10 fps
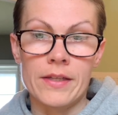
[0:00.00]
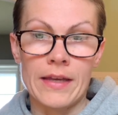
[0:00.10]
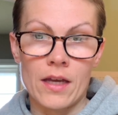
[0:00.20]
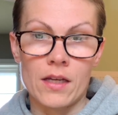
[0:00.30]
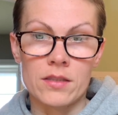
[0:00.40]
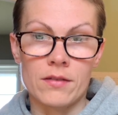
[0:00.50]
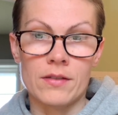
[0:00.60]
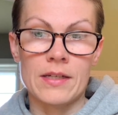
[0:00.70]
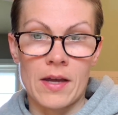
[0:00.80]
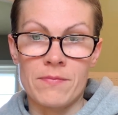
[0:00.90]
yeah,
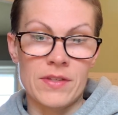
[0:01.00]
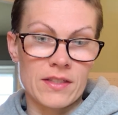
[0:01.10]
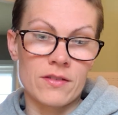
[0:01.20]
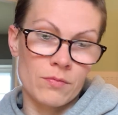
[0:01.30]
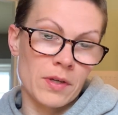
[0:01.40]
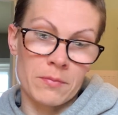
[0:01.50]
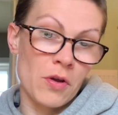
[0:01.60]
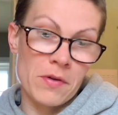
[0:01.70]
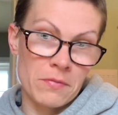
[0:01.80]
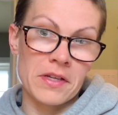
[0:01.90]
this is what I'm
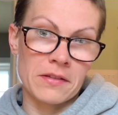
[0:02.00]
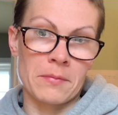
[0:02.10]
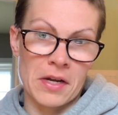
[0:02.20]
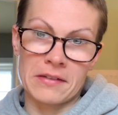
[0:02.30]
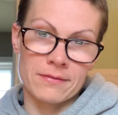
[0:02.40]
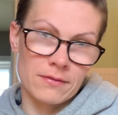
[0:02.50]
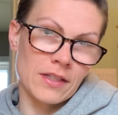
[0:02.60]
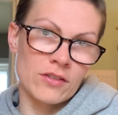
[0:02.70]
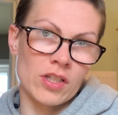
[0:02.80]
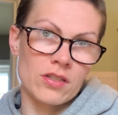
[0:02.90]
going with. I'm not
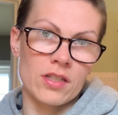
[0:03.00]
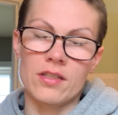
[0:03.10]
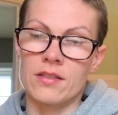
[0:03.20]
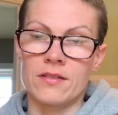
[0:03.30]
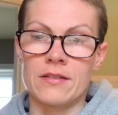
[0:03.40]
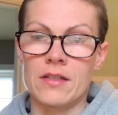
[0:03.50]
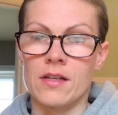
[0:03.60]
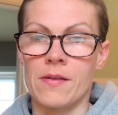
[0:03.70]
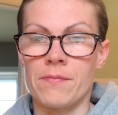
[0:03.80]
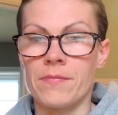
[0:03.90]
going to change it, and
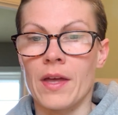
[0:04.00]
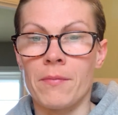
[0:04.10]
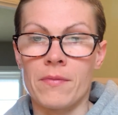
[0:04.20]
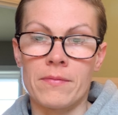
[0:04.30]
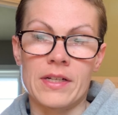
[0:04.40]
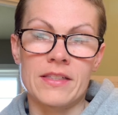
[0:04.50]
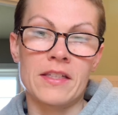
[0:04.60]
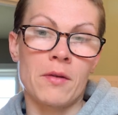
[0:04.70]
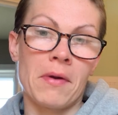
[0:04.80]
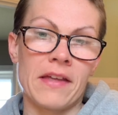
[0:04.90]
I
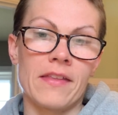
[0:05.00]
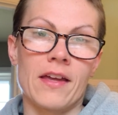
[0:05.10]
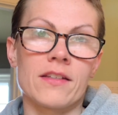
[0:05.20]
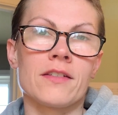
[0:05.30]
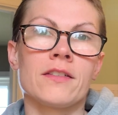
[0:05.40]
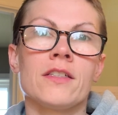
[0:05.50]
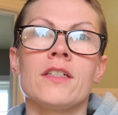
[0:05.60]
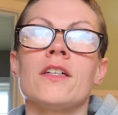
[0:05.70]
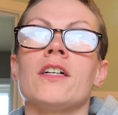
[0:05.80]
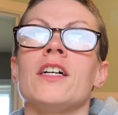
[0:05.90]
stick by that
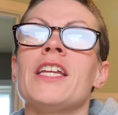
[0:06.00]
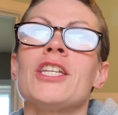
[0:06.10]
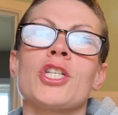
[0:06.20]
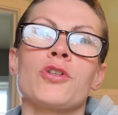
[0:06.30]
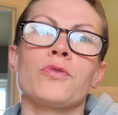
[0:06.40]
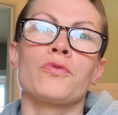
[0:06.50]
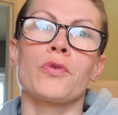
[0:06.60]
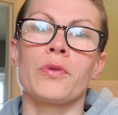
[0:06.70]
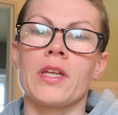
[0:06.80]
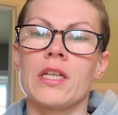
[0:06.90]
initial
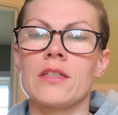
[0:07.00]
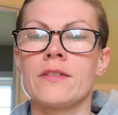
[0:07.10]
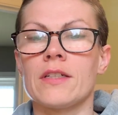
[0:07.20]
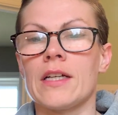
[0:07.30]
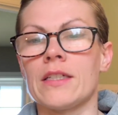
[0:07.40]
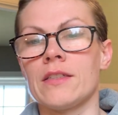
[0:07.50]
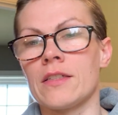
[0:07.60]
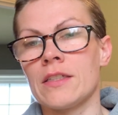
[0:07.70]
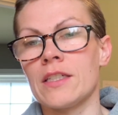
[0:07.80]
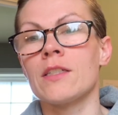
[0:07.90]
ruling,
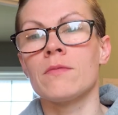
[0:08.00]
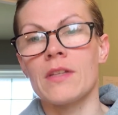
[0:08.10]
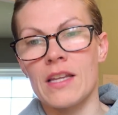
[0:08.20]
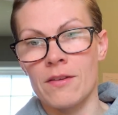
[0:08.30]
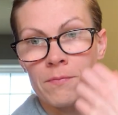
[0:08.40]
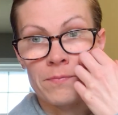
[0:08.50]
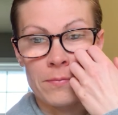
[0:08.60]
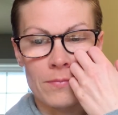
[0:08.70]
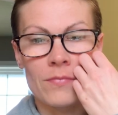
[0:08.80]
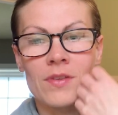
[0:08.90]
and
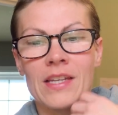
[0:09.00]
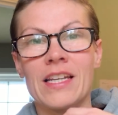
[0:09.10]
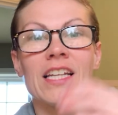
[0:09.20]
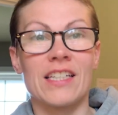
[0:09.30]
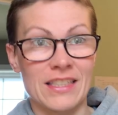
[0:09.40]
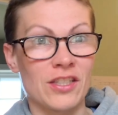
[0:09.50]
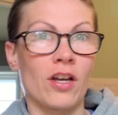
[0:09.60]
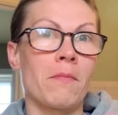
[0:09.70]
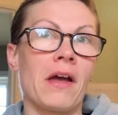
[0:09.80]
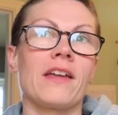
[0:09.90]
I
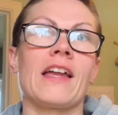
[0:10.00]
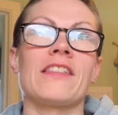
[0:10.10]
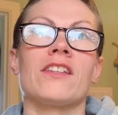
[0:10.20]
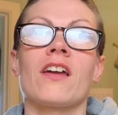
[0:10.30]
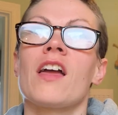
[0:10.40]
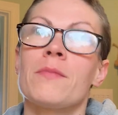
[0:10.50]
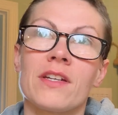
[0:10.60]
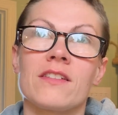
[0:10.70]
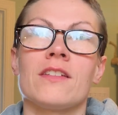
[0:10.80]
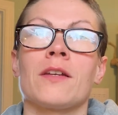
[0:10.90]
stuck by it at the time,
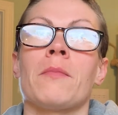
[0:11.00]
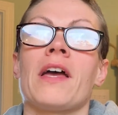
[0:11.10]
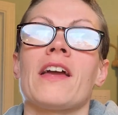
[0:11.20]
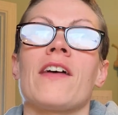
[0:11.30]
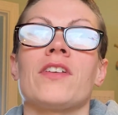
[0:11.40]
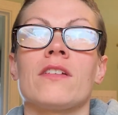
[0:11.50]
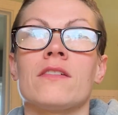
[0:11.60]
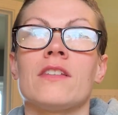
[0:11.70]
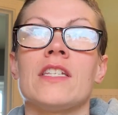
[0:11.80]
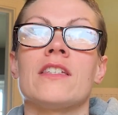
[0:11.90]
and I stick by it
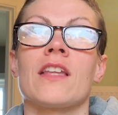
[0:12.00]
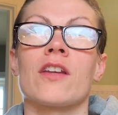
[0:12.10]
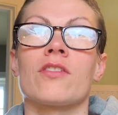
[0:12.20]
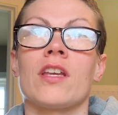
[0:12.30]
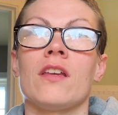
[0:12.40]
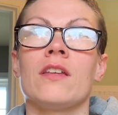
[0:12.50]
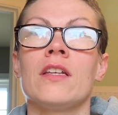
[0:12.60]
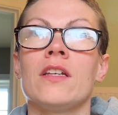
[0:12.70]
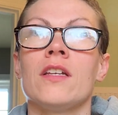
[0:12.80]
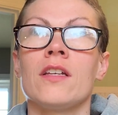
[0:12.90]
having the Saturday
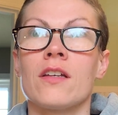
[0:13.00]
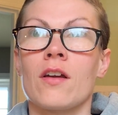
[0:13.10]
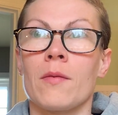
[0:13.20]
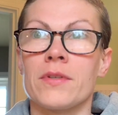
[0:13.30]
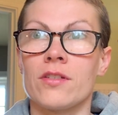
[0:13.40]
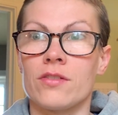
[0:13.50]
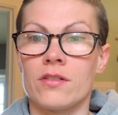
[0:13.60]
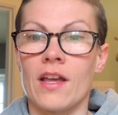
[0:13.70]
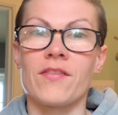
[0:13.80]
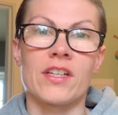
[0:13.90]

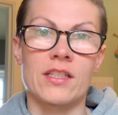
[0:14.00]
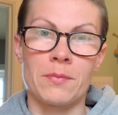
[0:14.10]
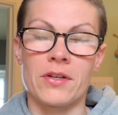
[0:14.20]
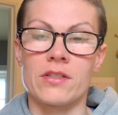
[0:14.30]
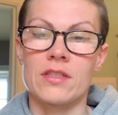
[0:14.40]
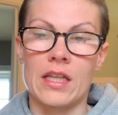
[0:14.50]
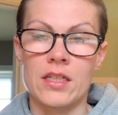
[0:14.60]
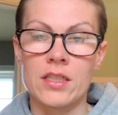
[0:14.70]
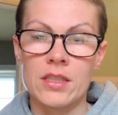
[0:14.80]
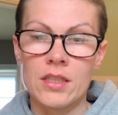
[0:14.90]
competition, having experienced
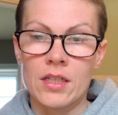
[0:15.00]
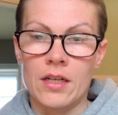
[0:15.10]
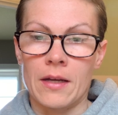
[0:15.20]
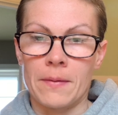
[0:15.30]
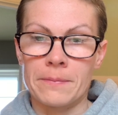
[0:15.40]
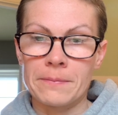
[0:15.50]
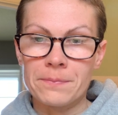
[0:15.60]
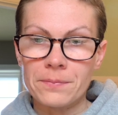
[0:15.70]
that.